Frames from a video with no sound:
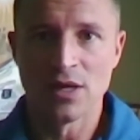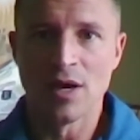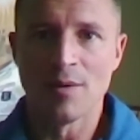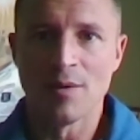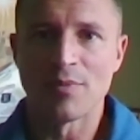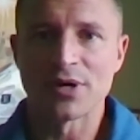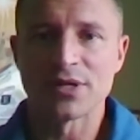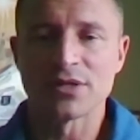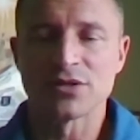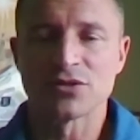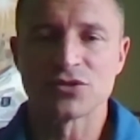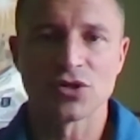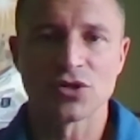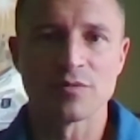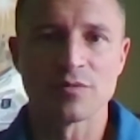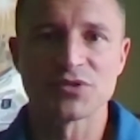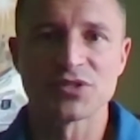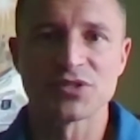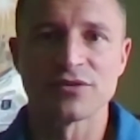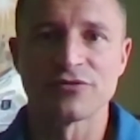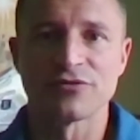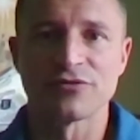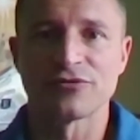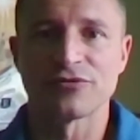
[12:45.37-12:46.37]
But in terms
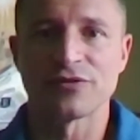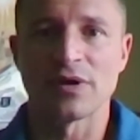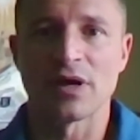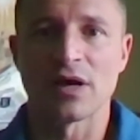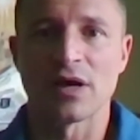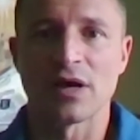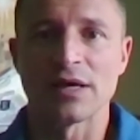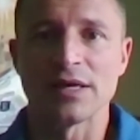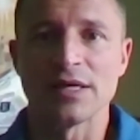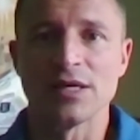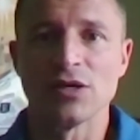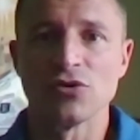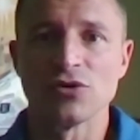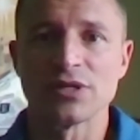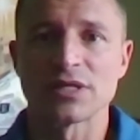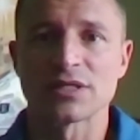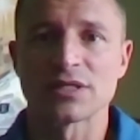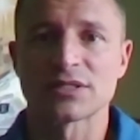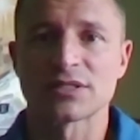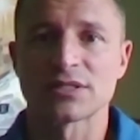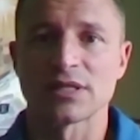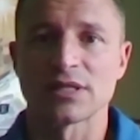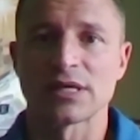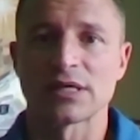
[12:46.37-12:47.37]
of
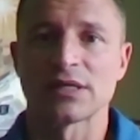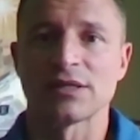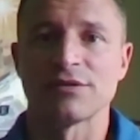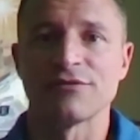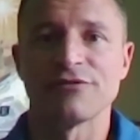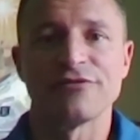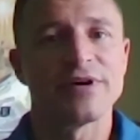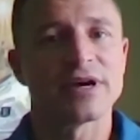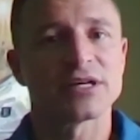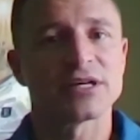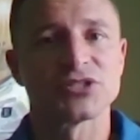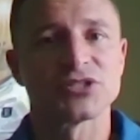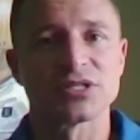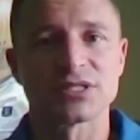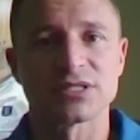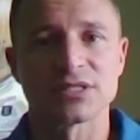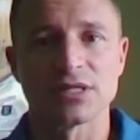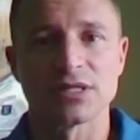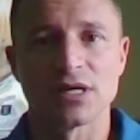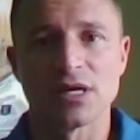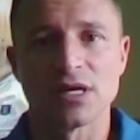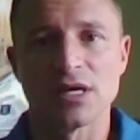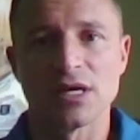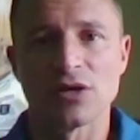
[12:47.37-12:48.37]
illness, like infectious
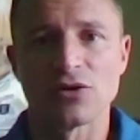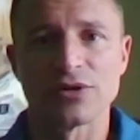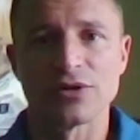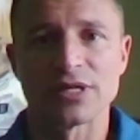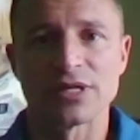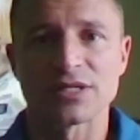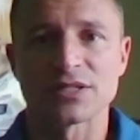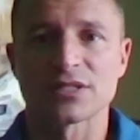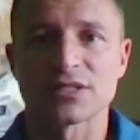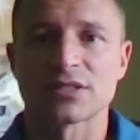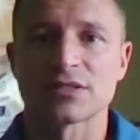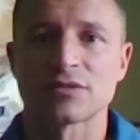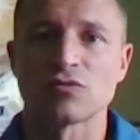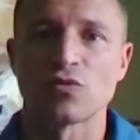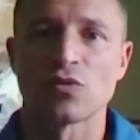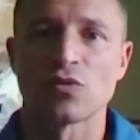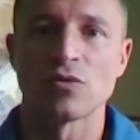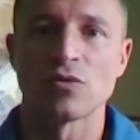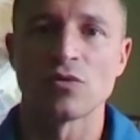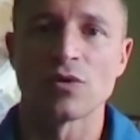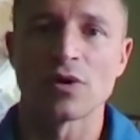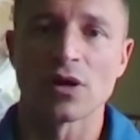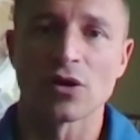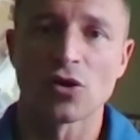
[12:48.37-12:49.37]
illness,
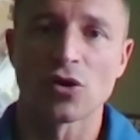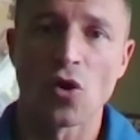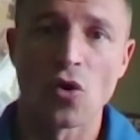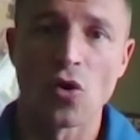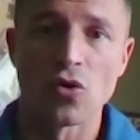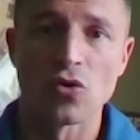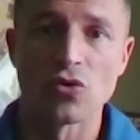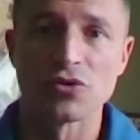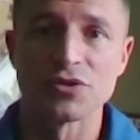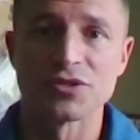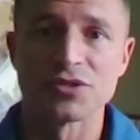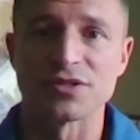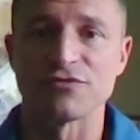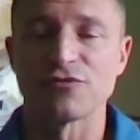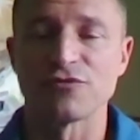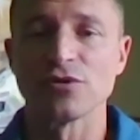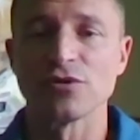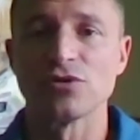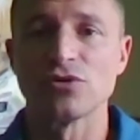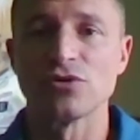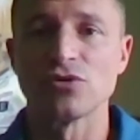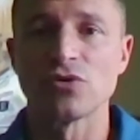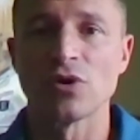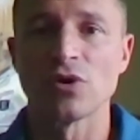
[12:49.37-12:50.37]
colds and
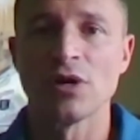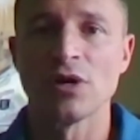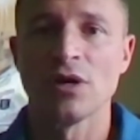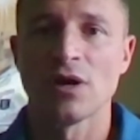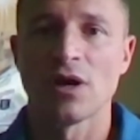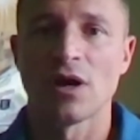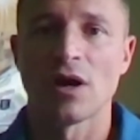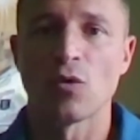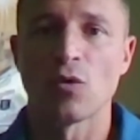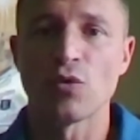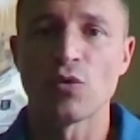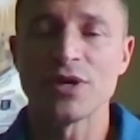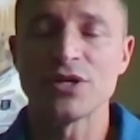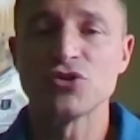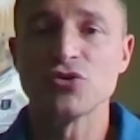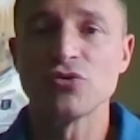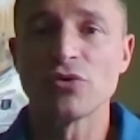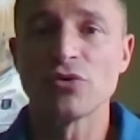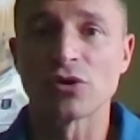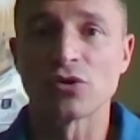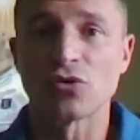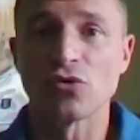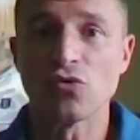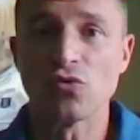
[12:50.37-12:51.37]
flu, we do
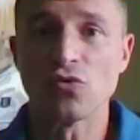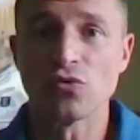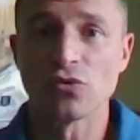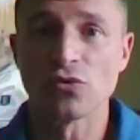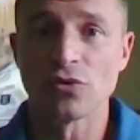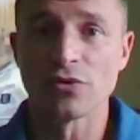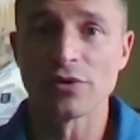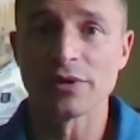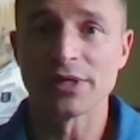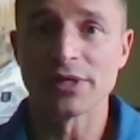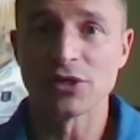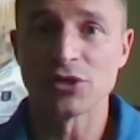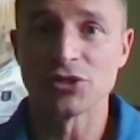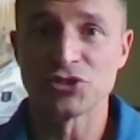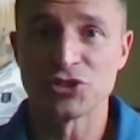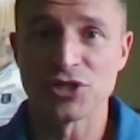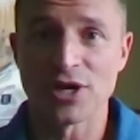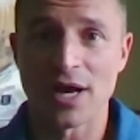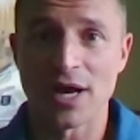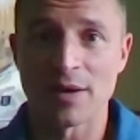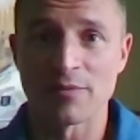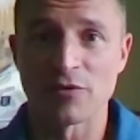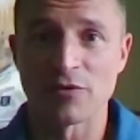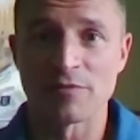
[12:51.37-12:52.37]
a really good
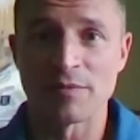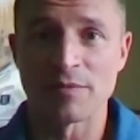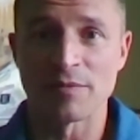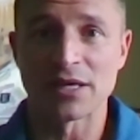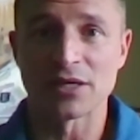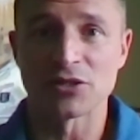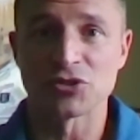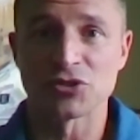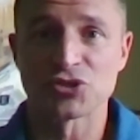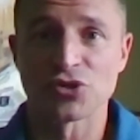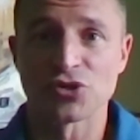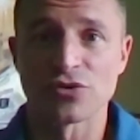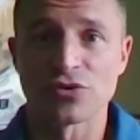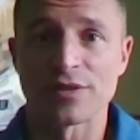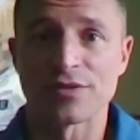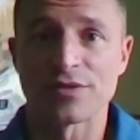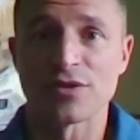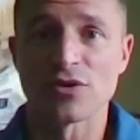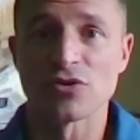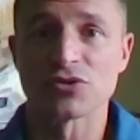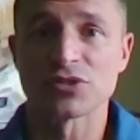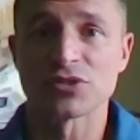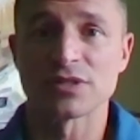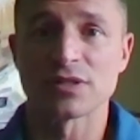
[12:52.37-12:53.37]
job of making sure that
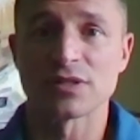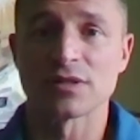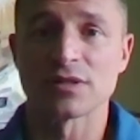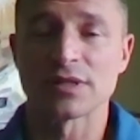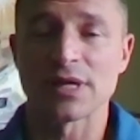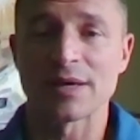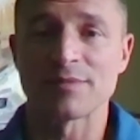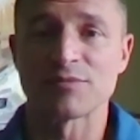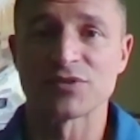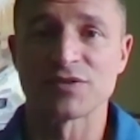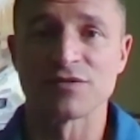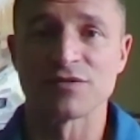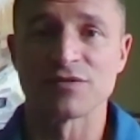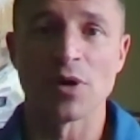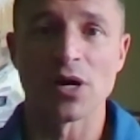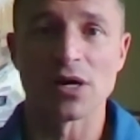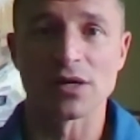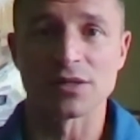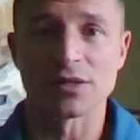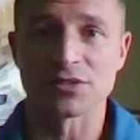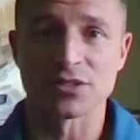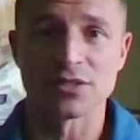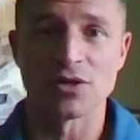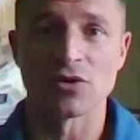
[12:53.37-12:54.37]
those types of
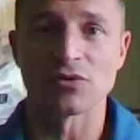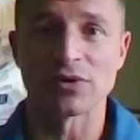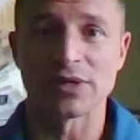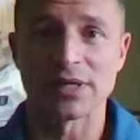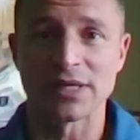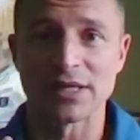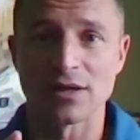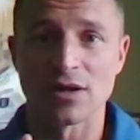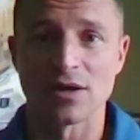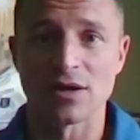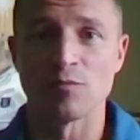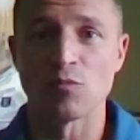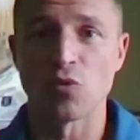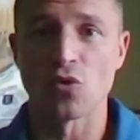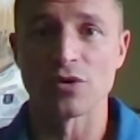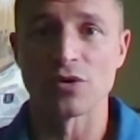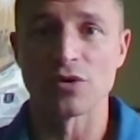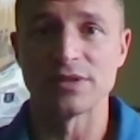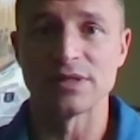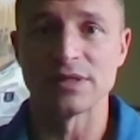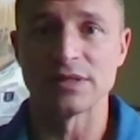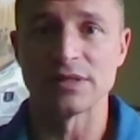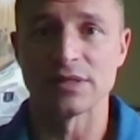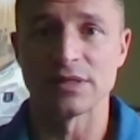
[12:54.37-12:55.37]
bugs don't get on
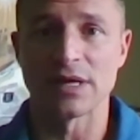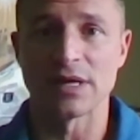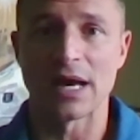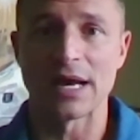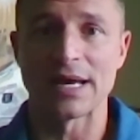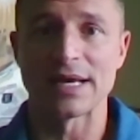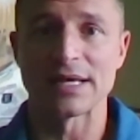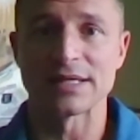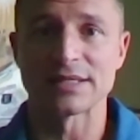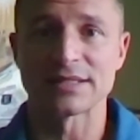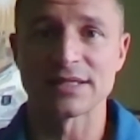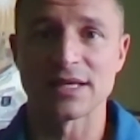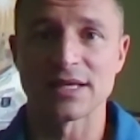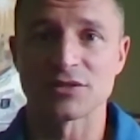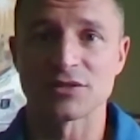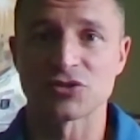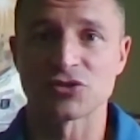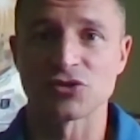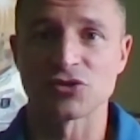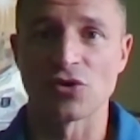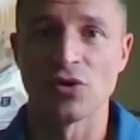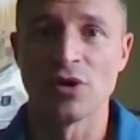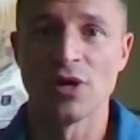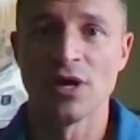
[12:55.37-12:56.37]
board the ISS.
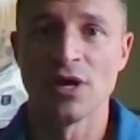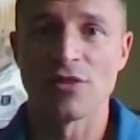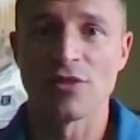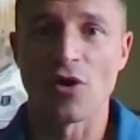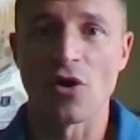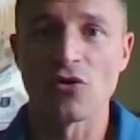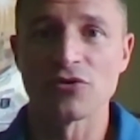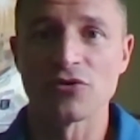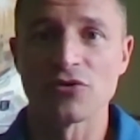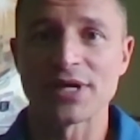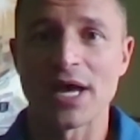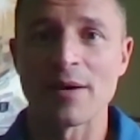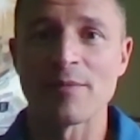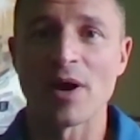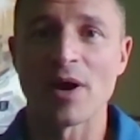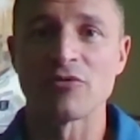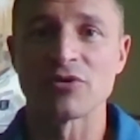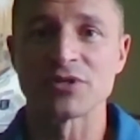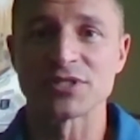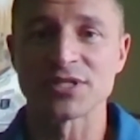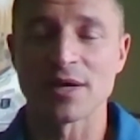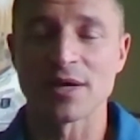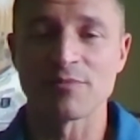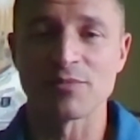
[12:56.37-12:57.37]
So the whole time I
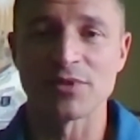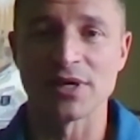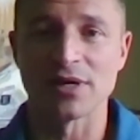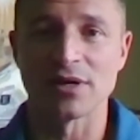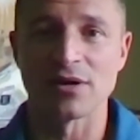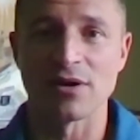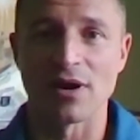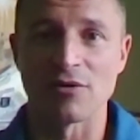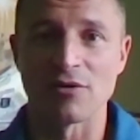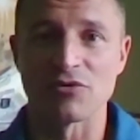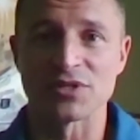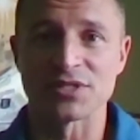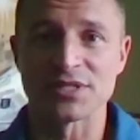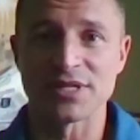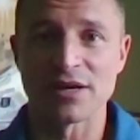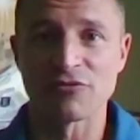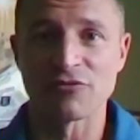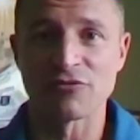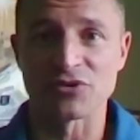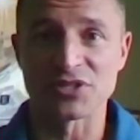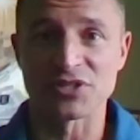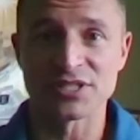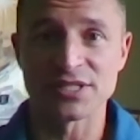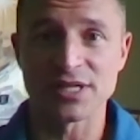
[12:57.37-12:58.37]
was up there, I was
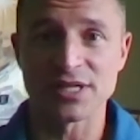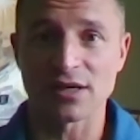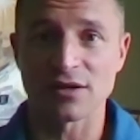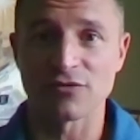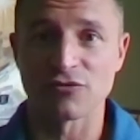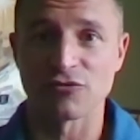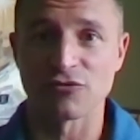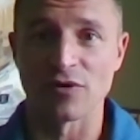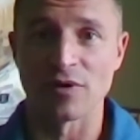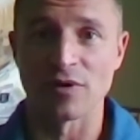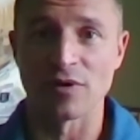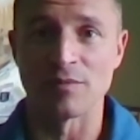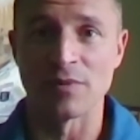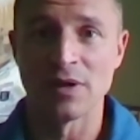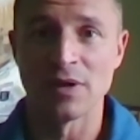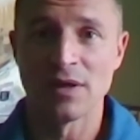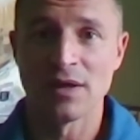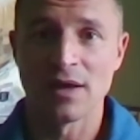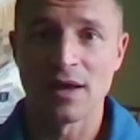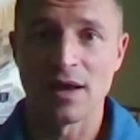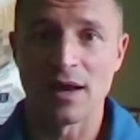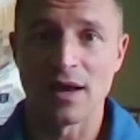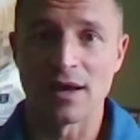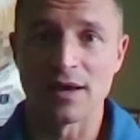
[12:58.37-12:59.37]
never sick from
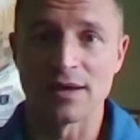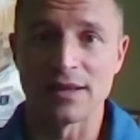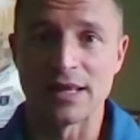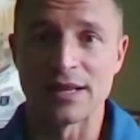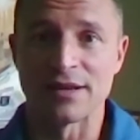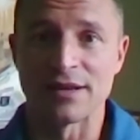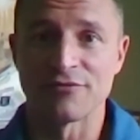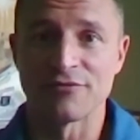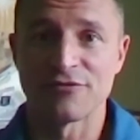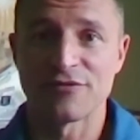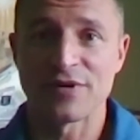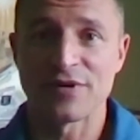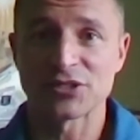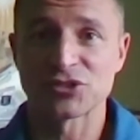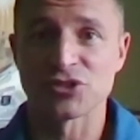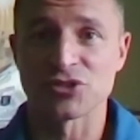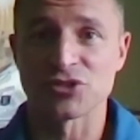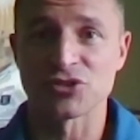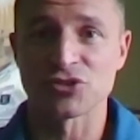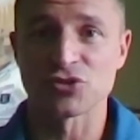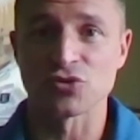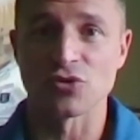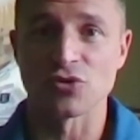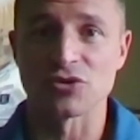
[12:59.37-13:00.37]
an infectious
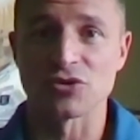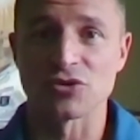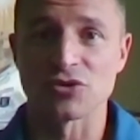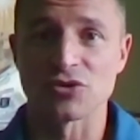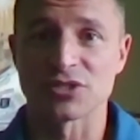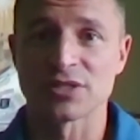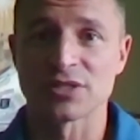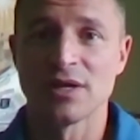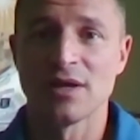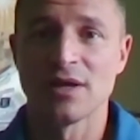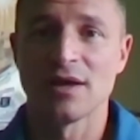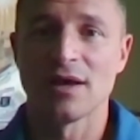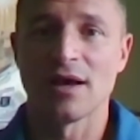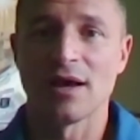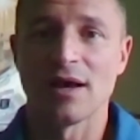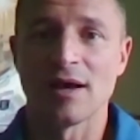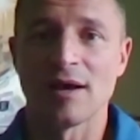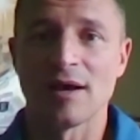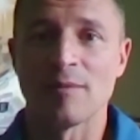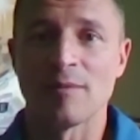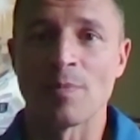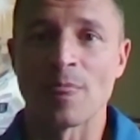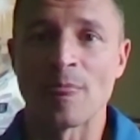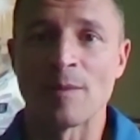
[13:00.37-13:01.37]
source,
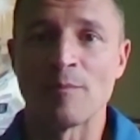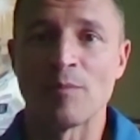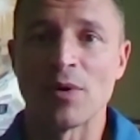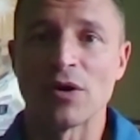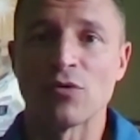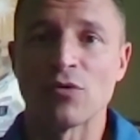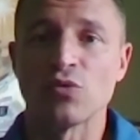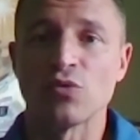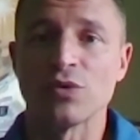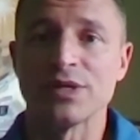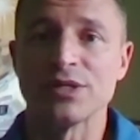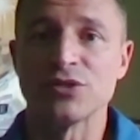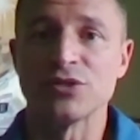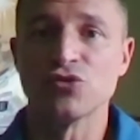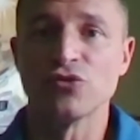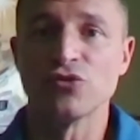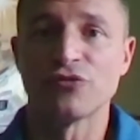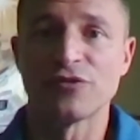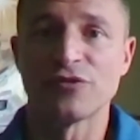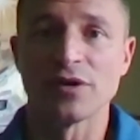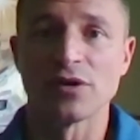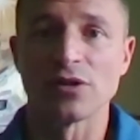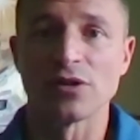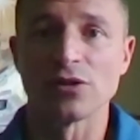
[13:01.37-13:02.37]
but we do
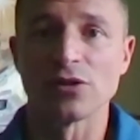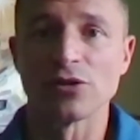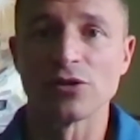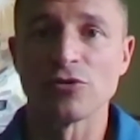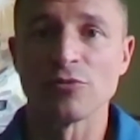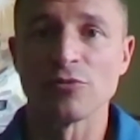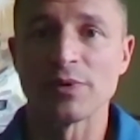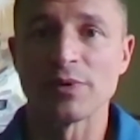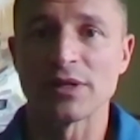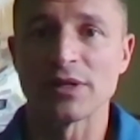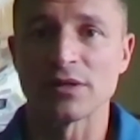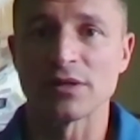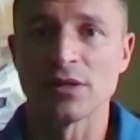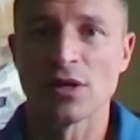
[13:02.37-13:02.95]
feel a little bit